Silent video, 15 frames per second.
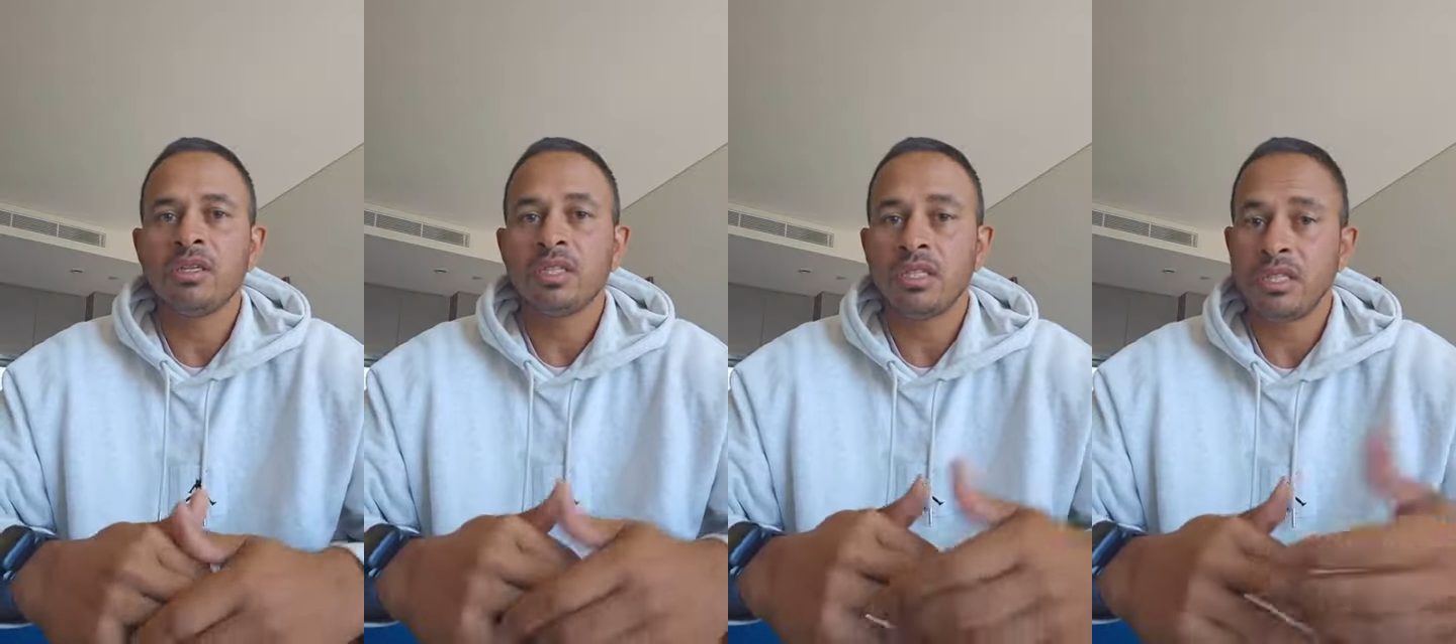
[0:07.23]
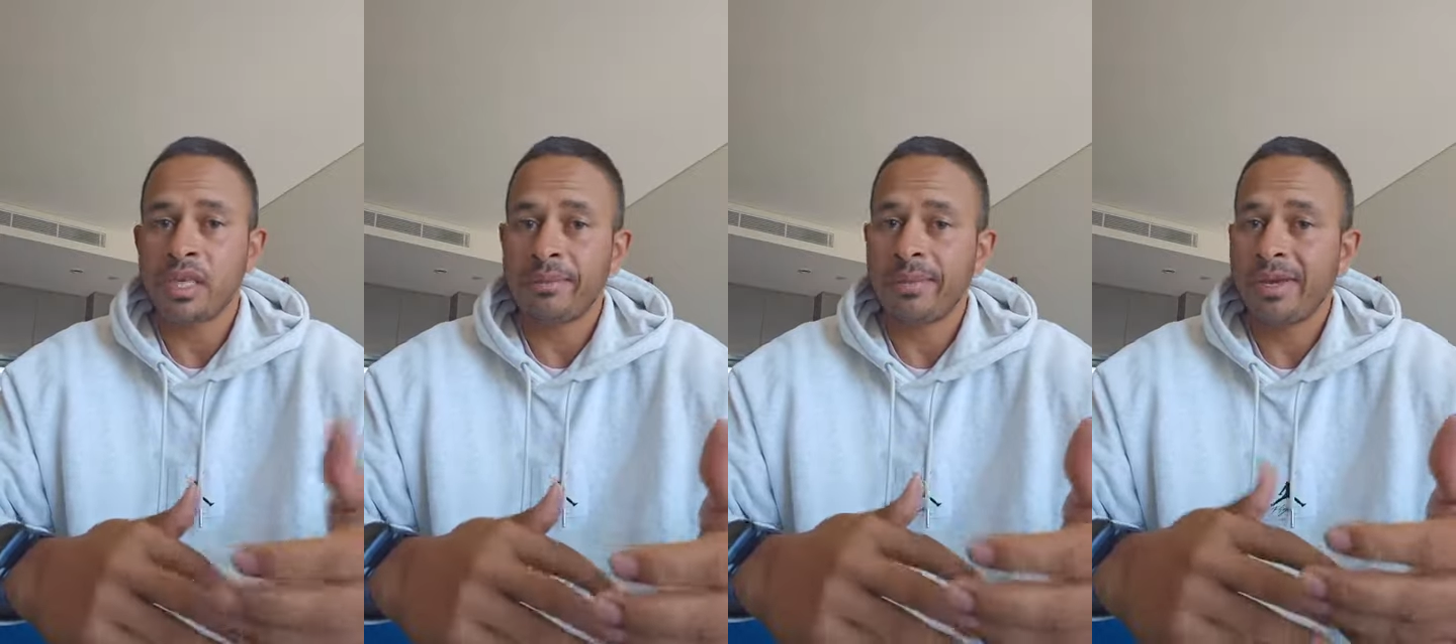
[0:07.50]

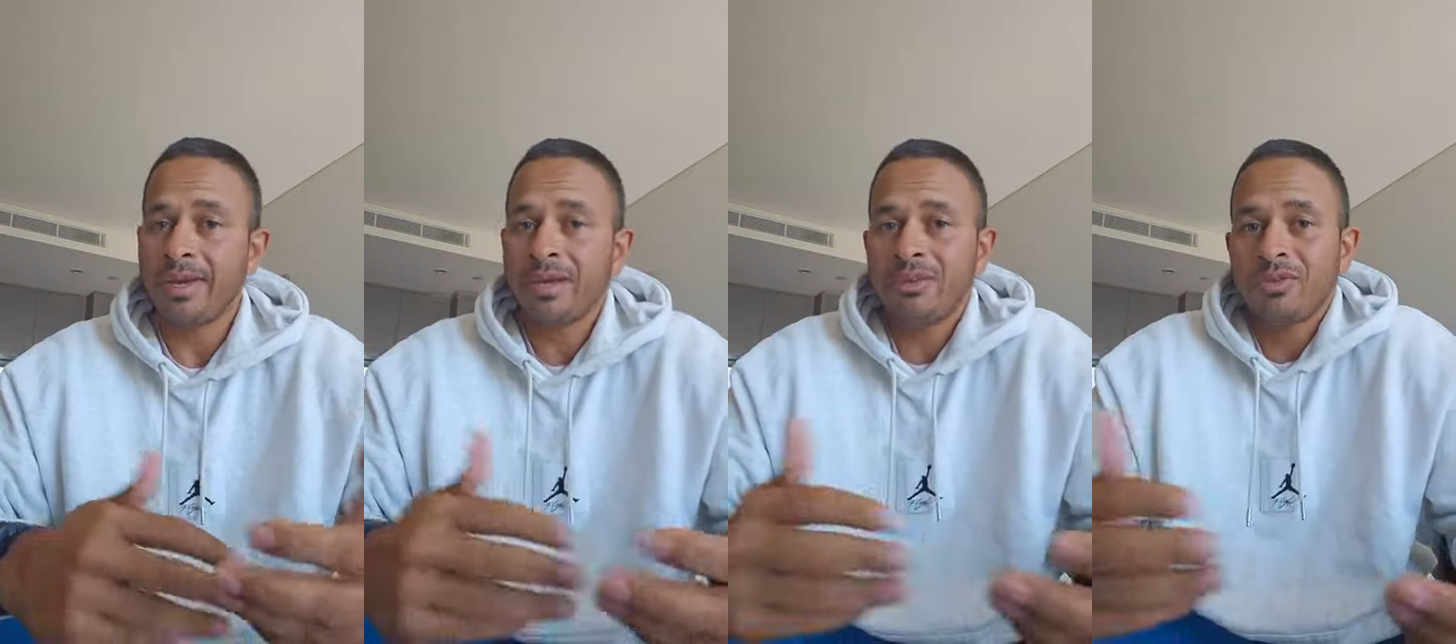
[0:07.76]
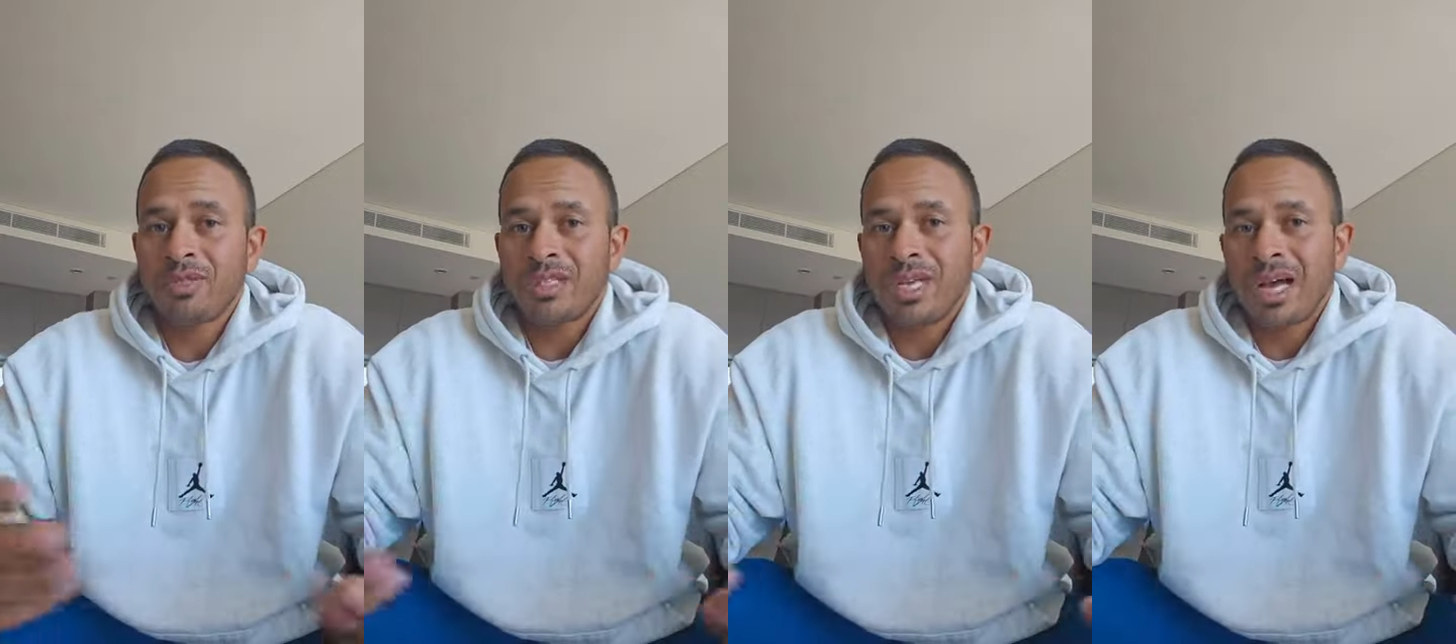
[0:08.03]

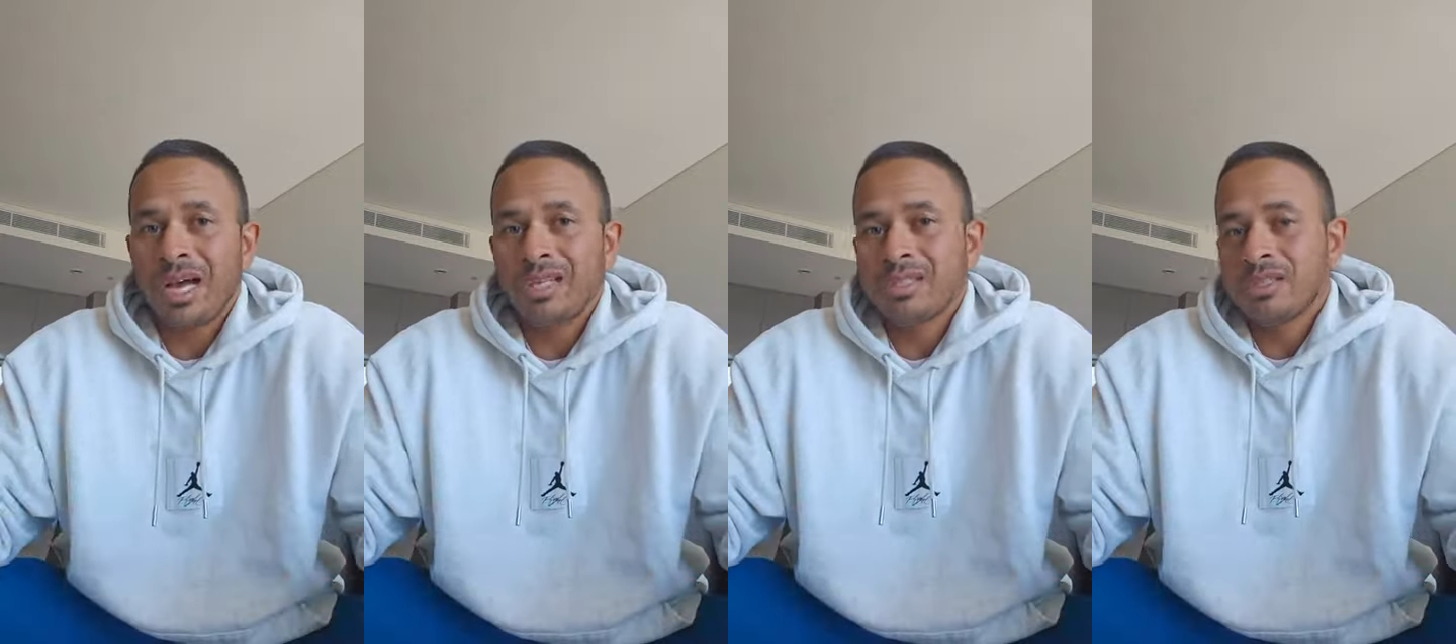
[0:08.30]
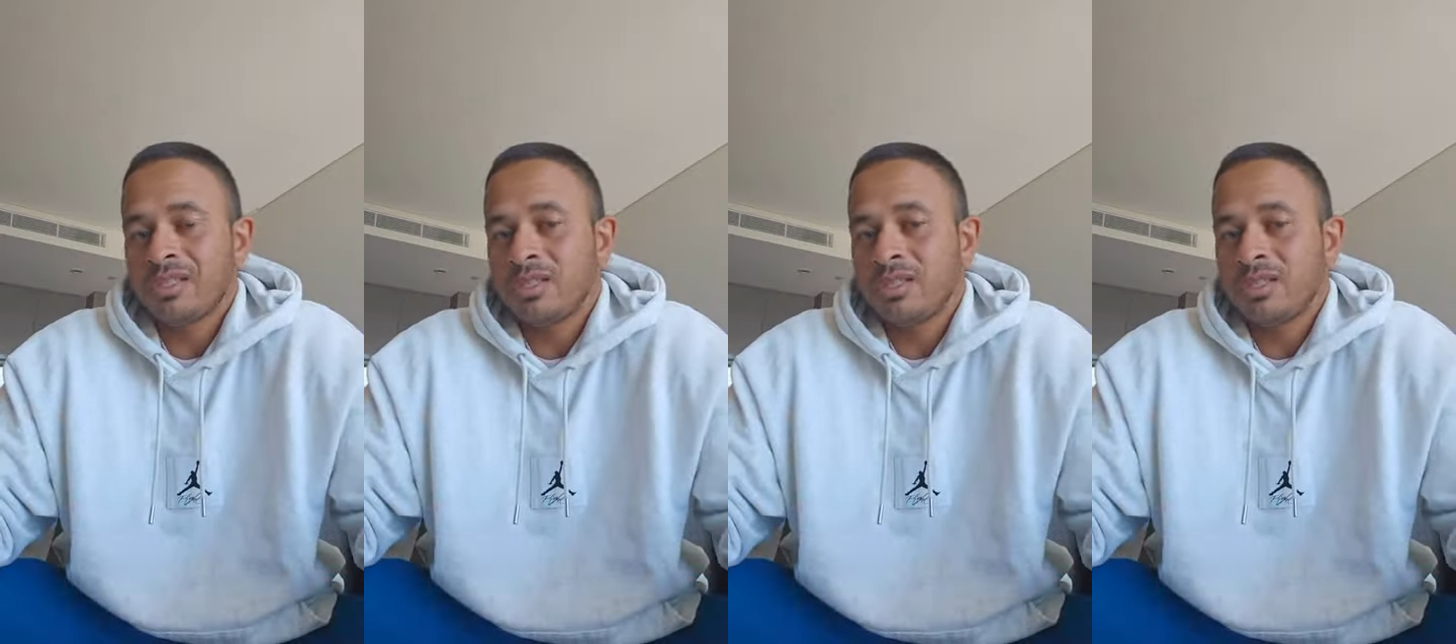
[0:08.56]
somehow, is to ask